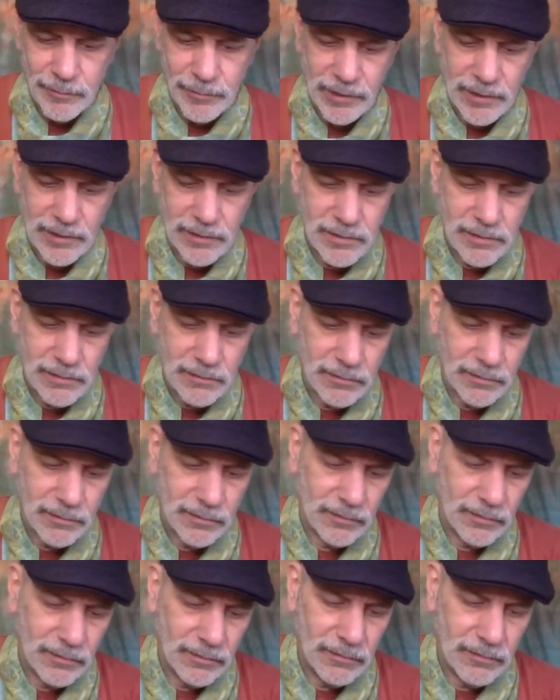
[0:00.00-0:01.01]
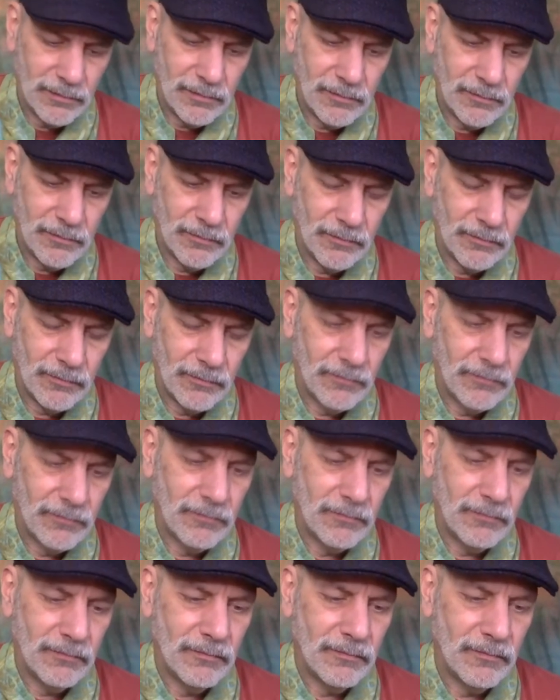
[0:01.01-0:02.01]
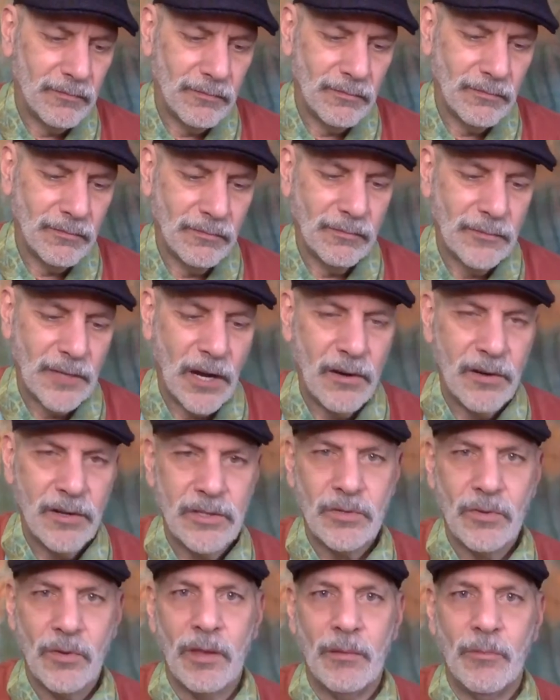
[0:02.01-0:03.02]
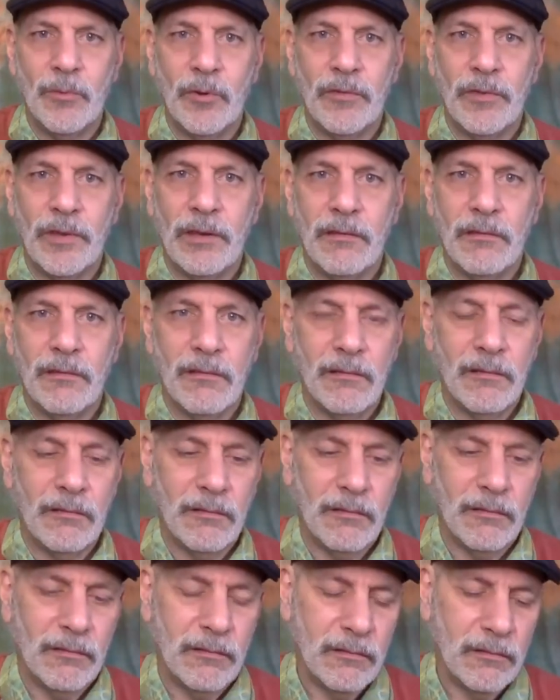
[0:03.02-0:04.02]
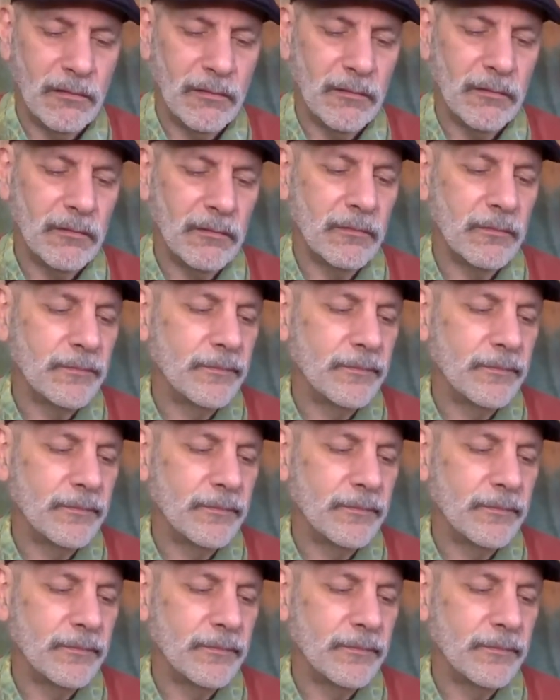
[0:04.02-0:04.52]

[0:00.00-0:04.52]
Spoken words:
Please. I already saw that movie.